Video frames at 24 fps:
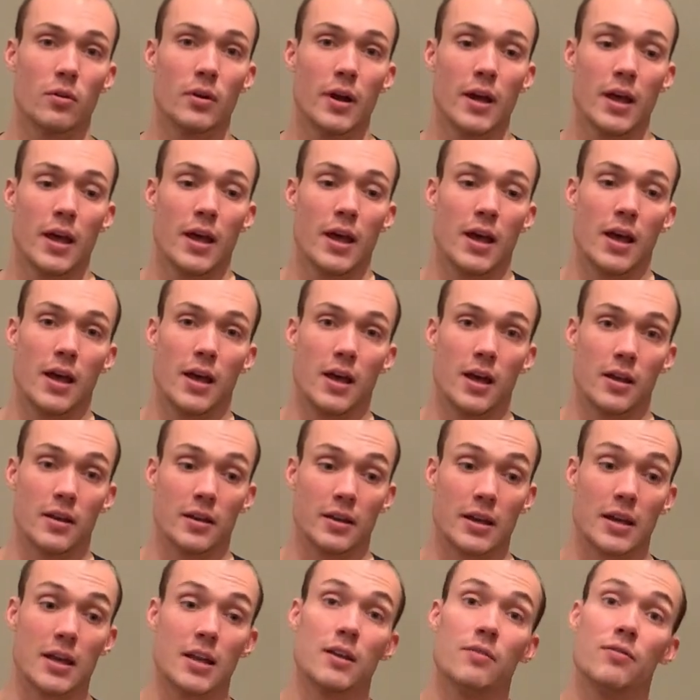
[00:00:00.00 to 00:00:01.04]
And
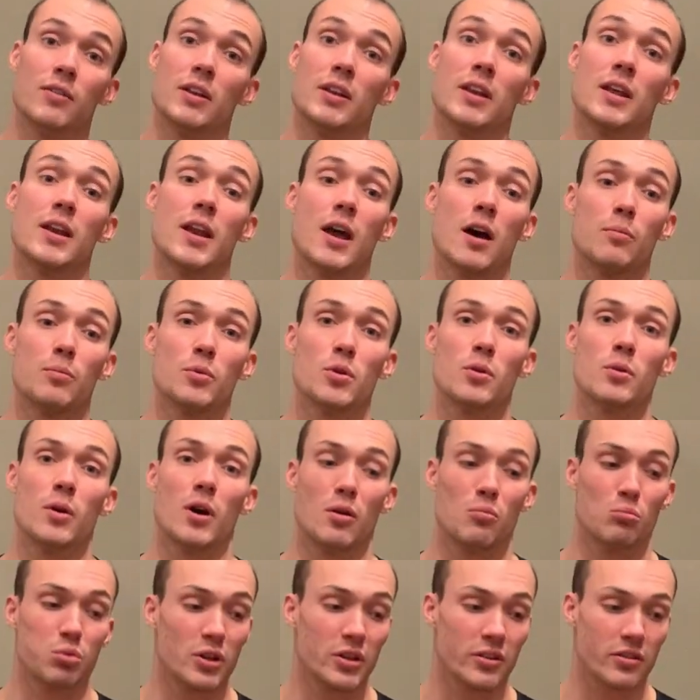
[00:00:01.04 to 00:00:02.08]
again, if it did help you,
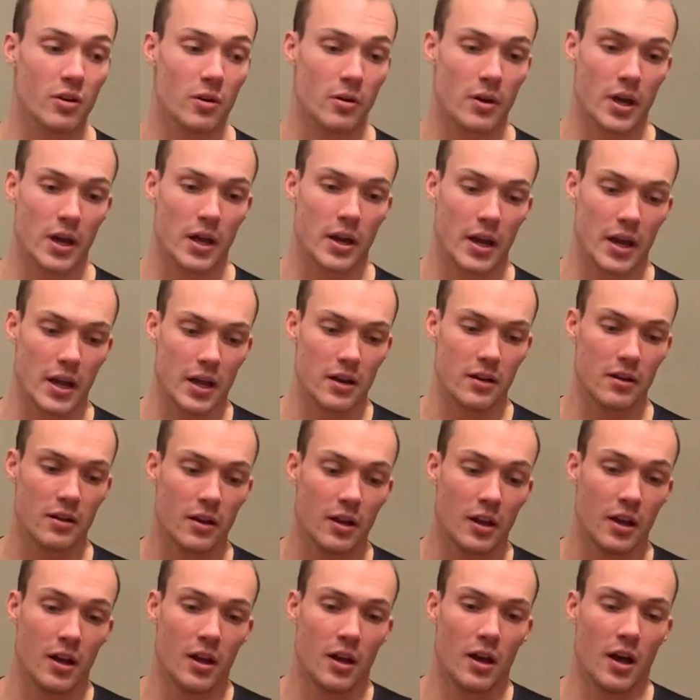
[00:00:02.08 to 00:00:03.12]
please go ahead
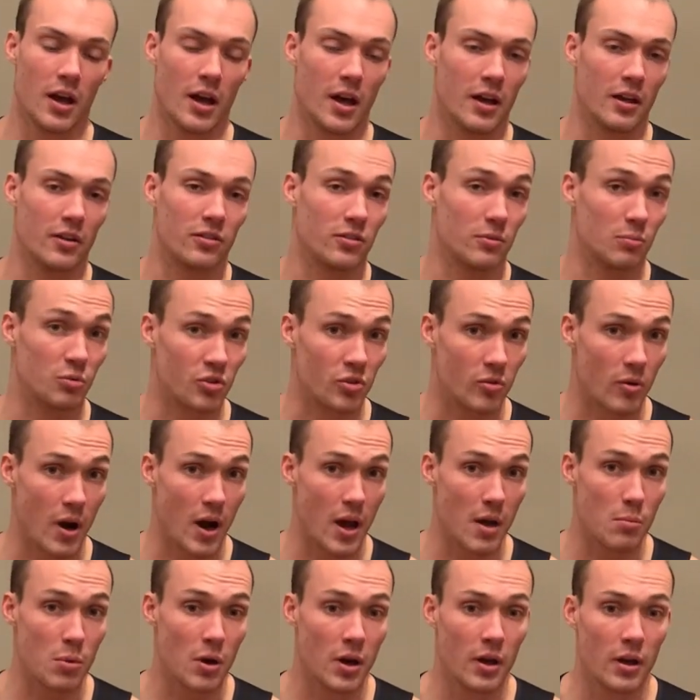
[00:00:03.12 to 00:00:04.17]
and
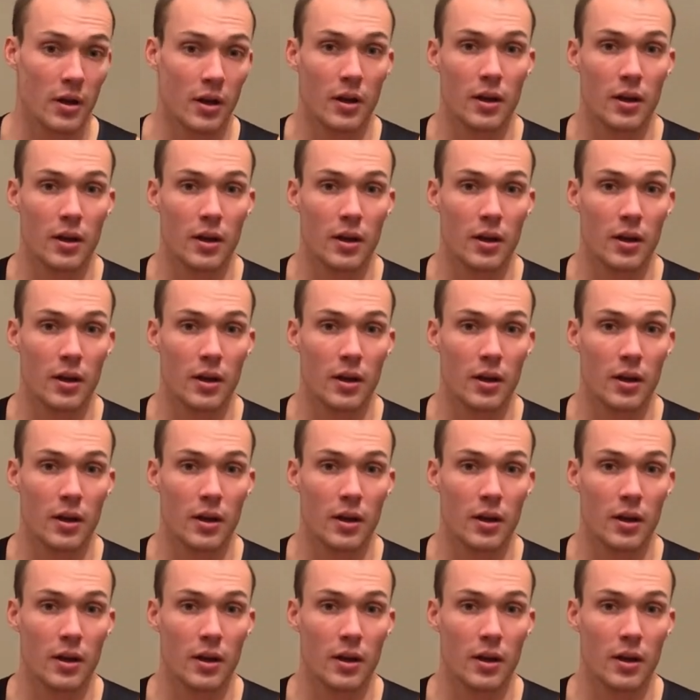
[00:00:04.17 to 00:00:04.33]
subscribe.